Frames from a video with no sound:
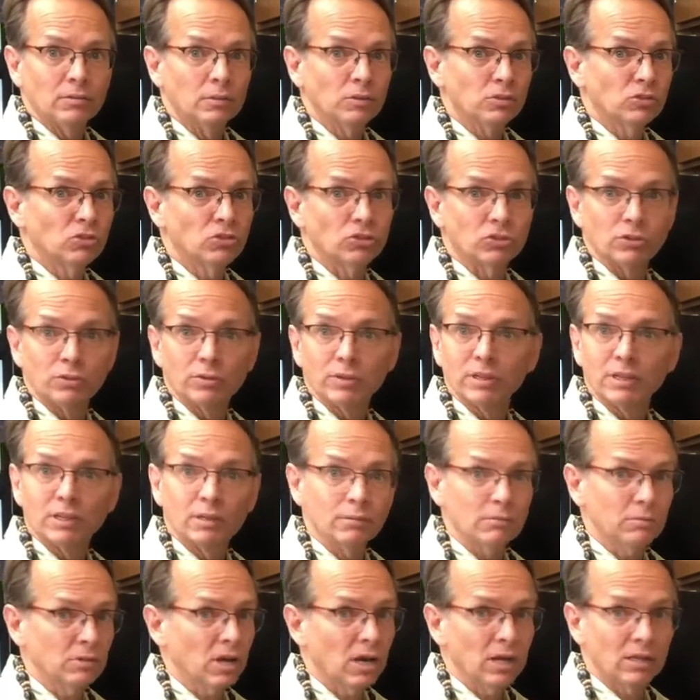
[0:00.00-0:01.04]

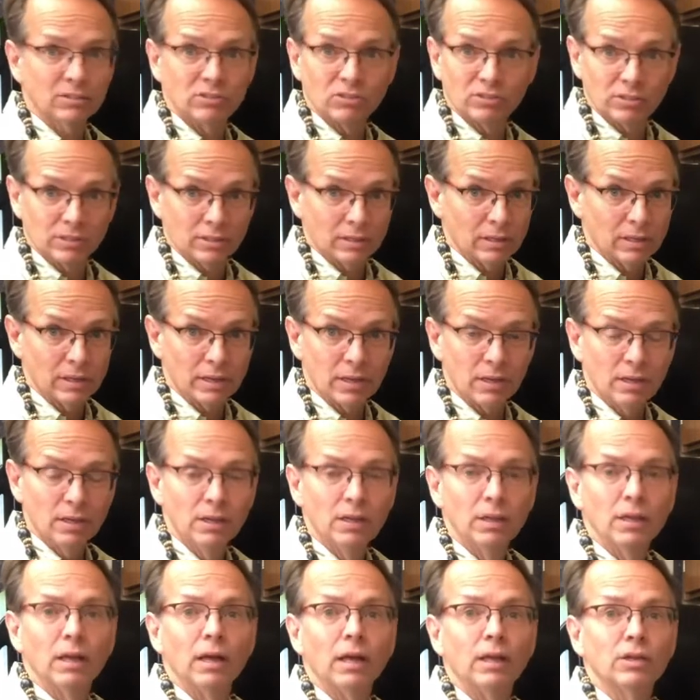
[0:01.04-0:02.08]
stirring constantly
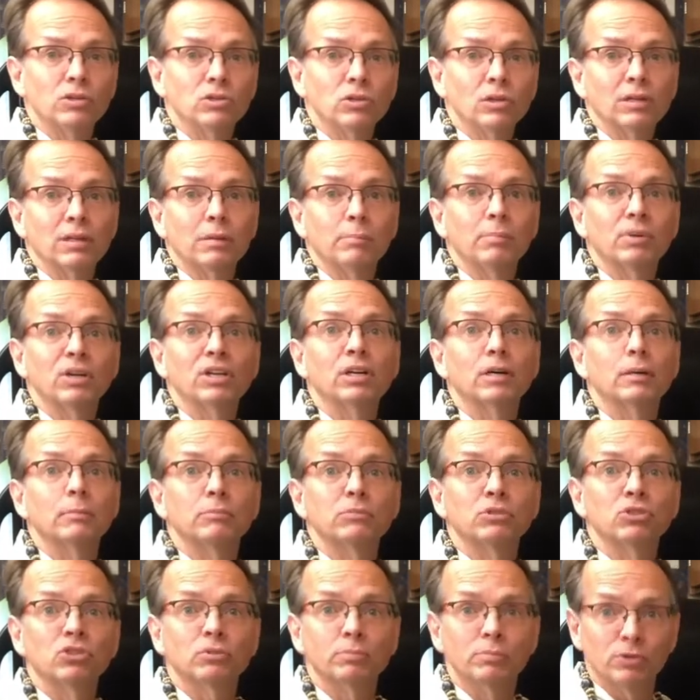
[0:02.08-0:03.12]
until it
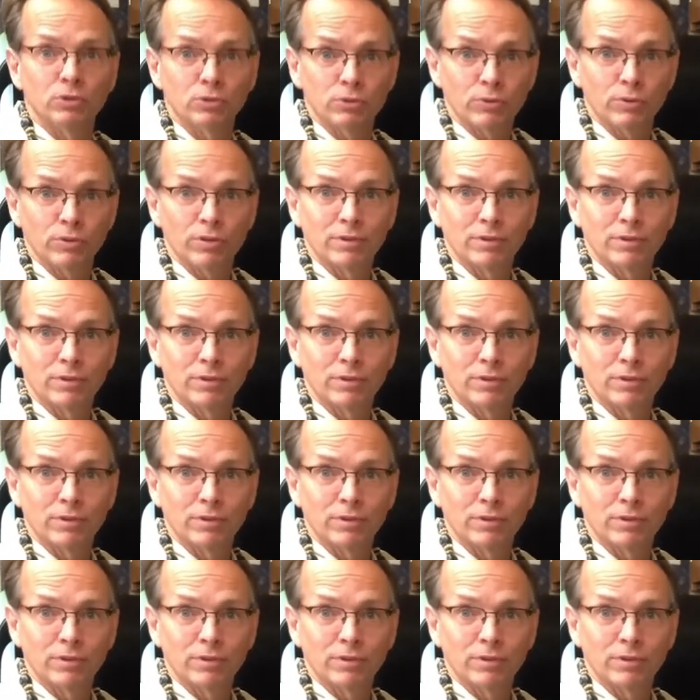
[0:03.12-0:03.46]
becomes smooth.